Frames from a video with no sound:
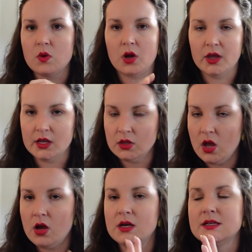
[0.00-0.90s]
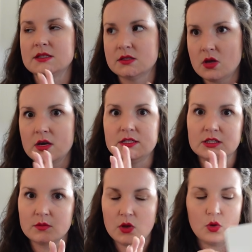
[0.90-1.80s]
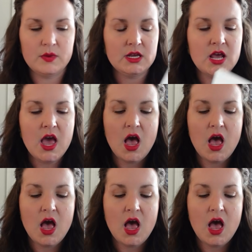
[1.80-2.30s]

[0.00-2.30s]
We're calling it long because it's long. It takes up the whole beat.